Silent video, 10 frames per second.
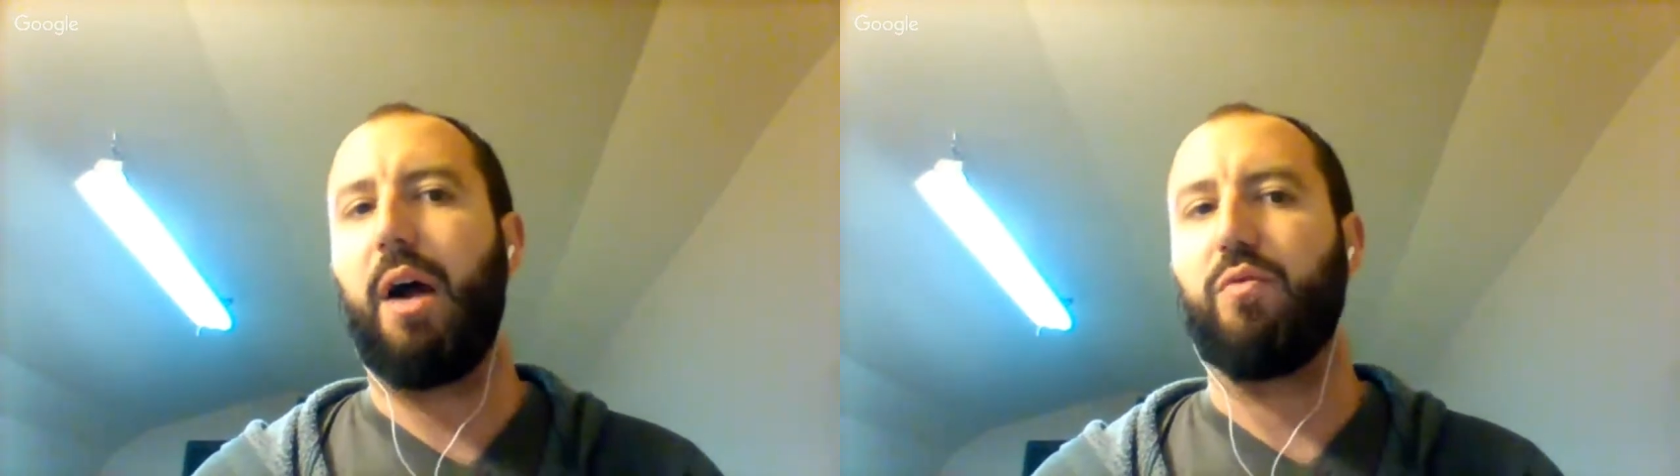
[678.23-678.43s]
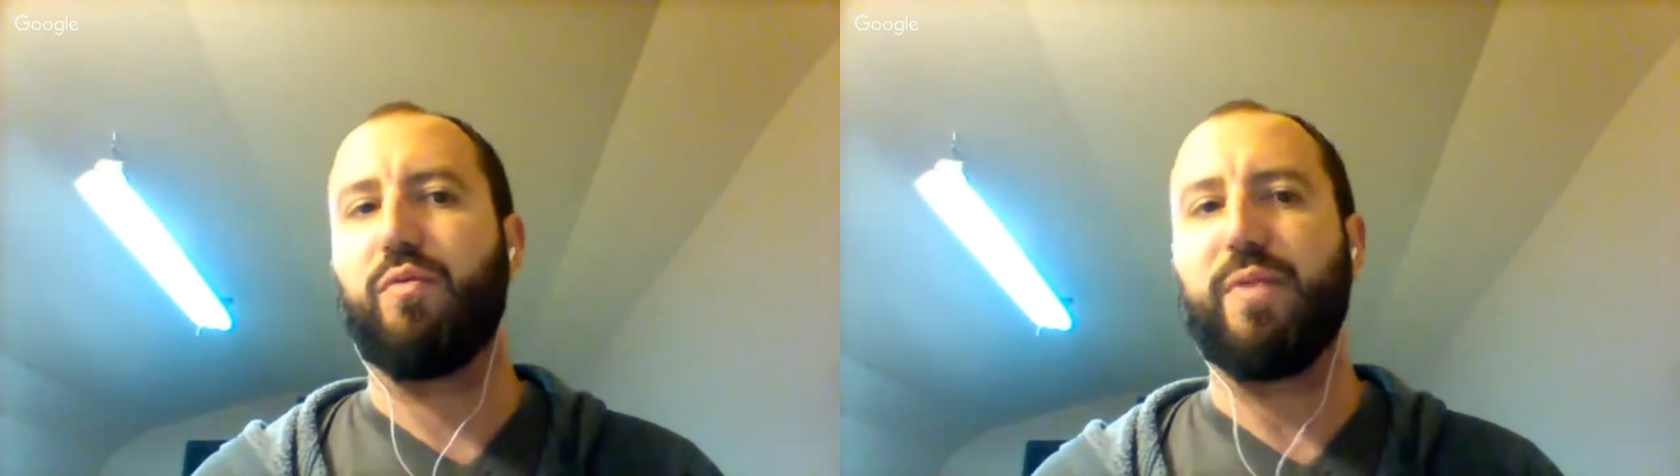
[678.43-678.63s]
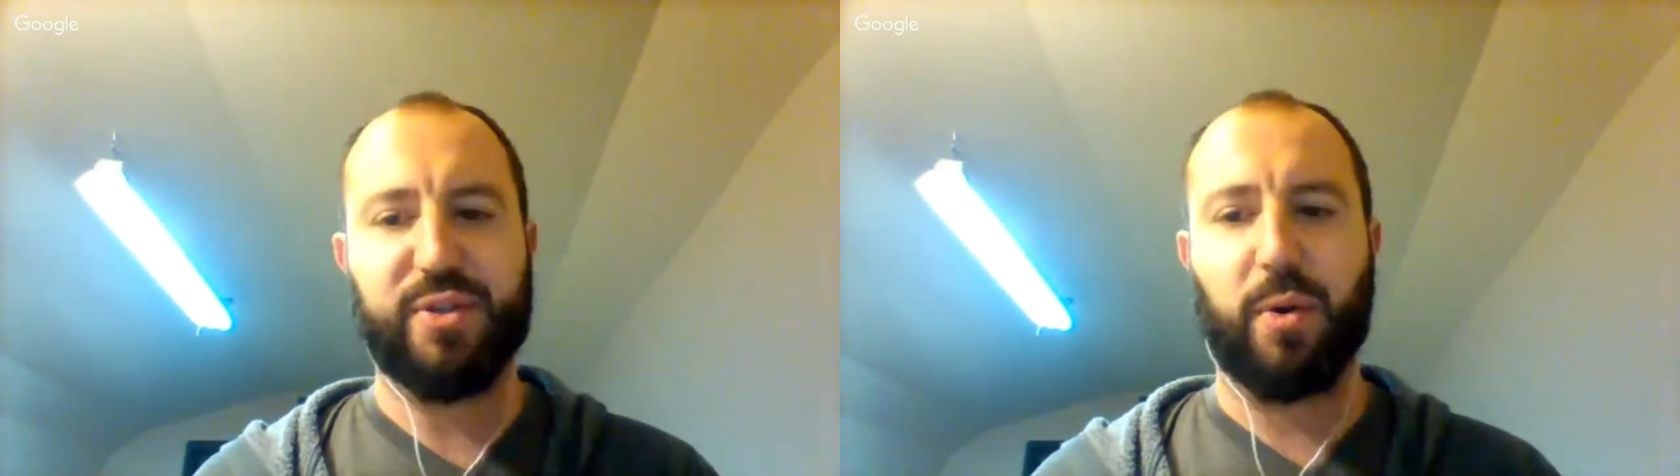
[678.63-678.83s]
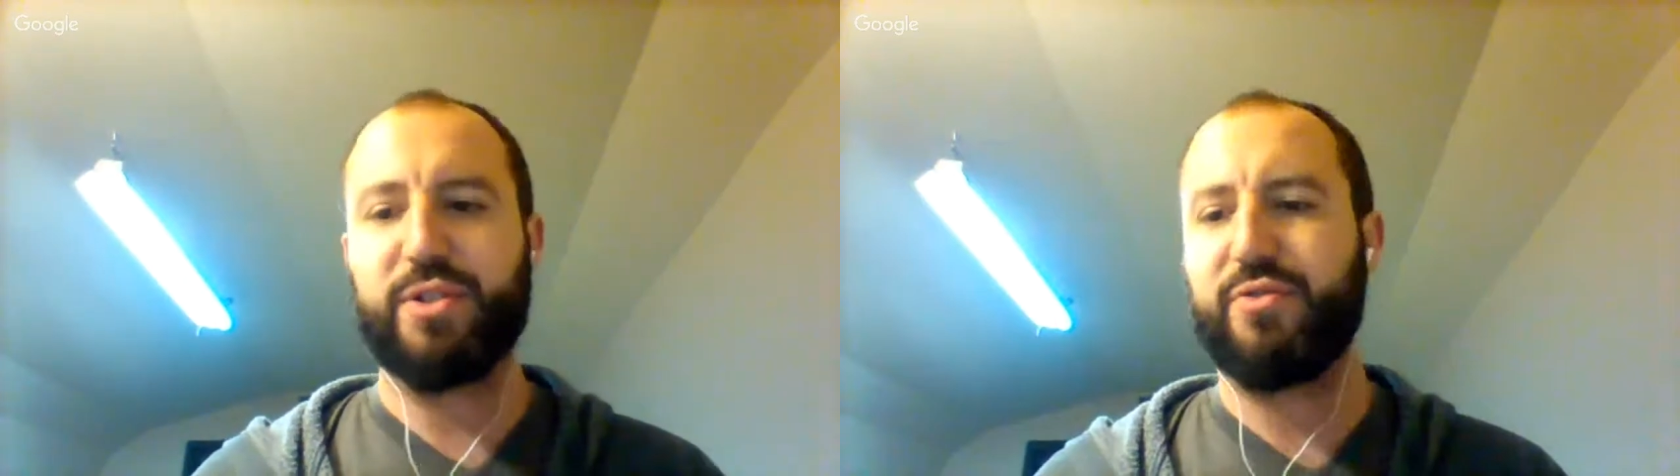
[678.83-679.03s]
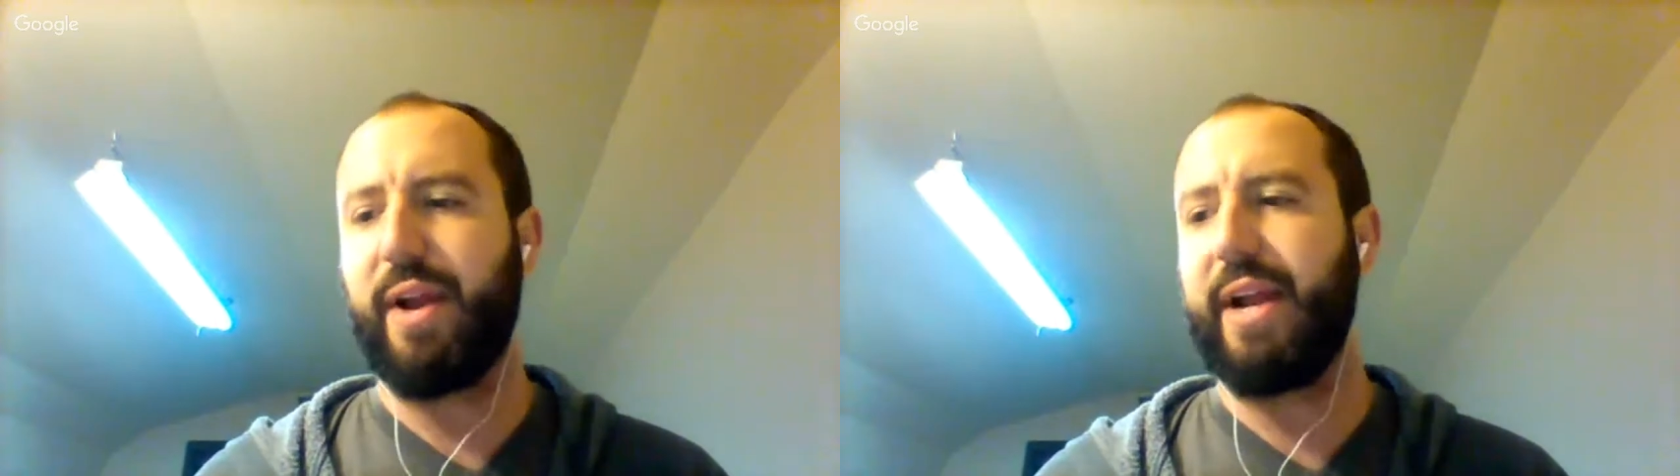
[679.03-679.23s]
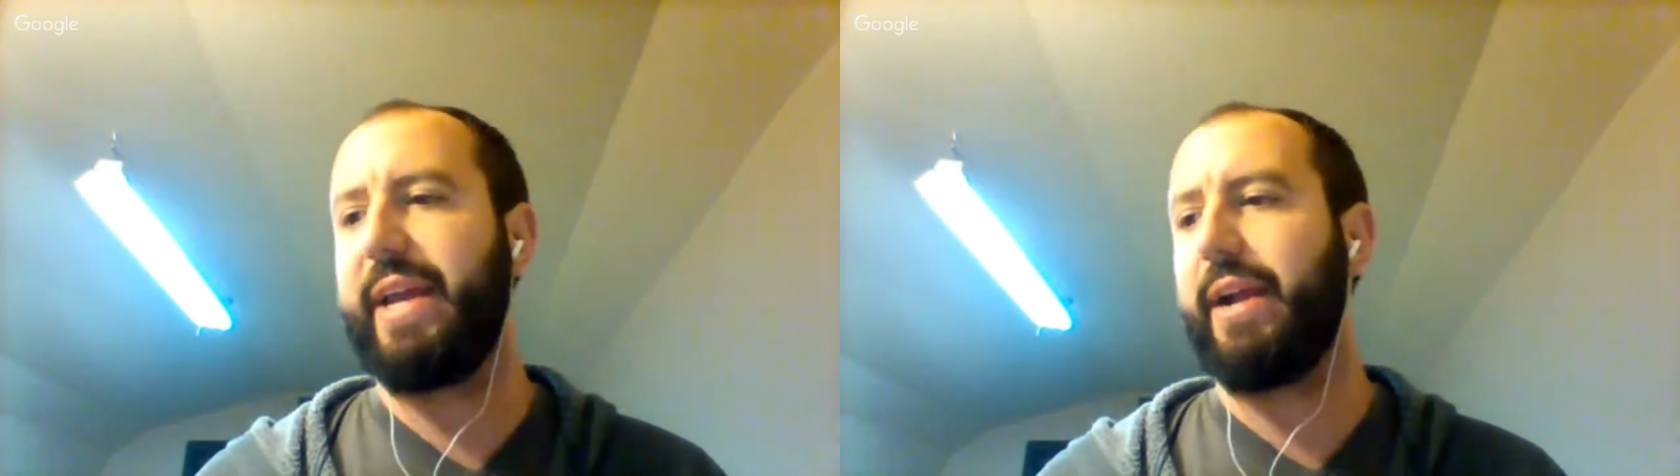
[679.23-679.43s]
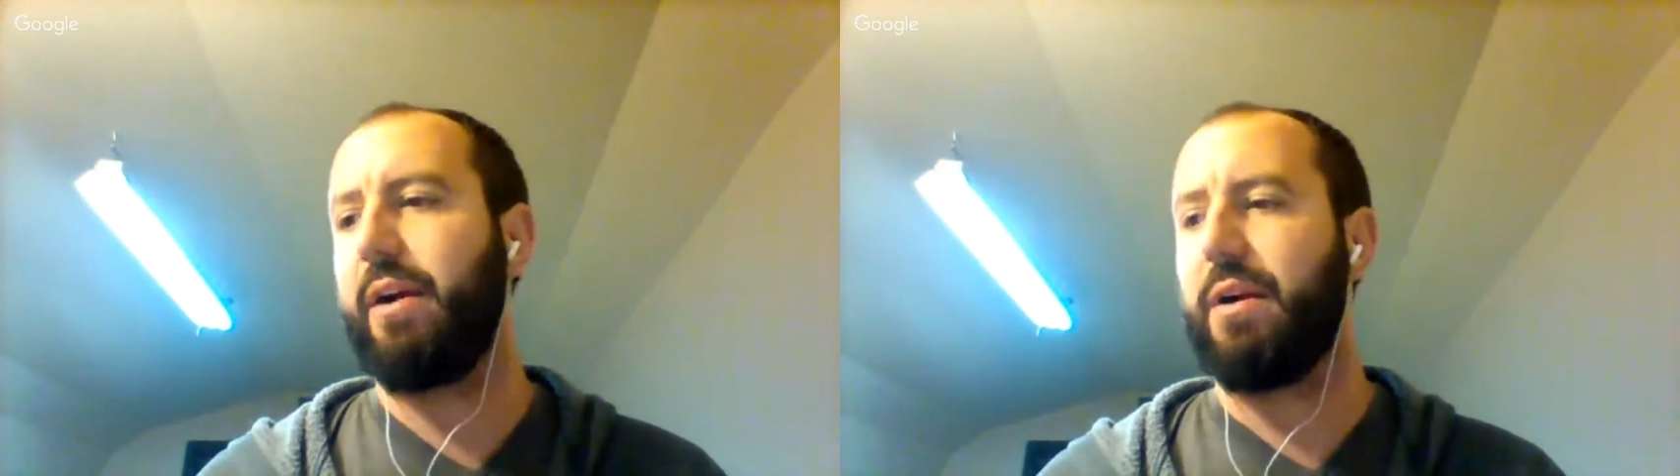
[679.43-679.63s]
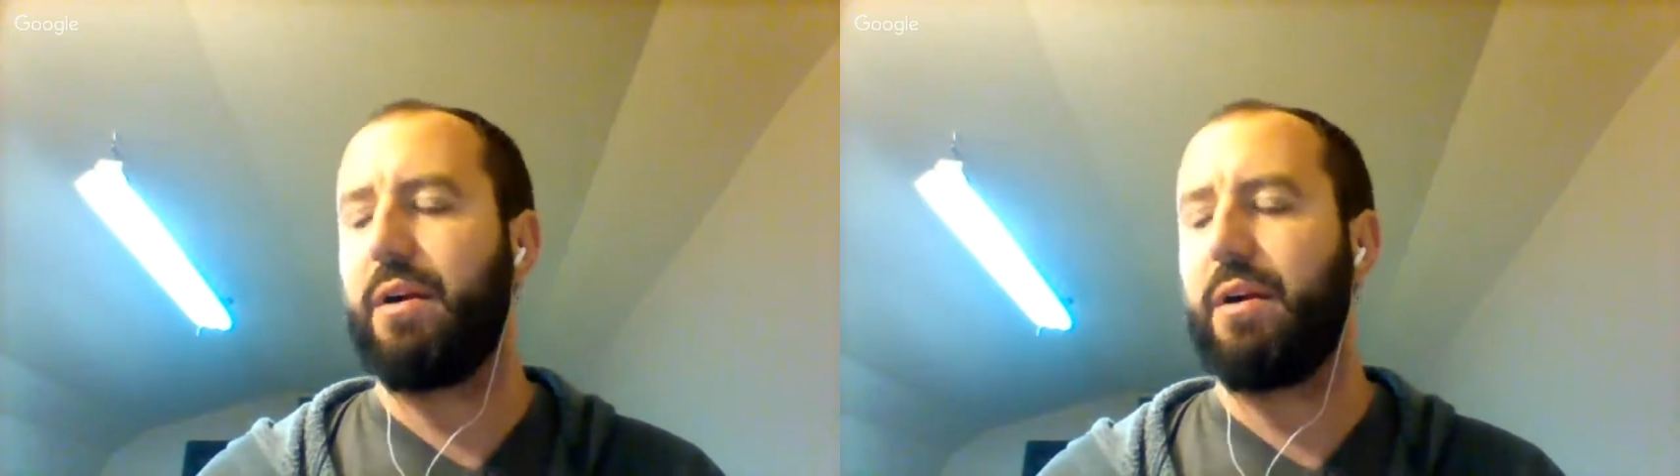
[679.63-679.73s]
resource draining,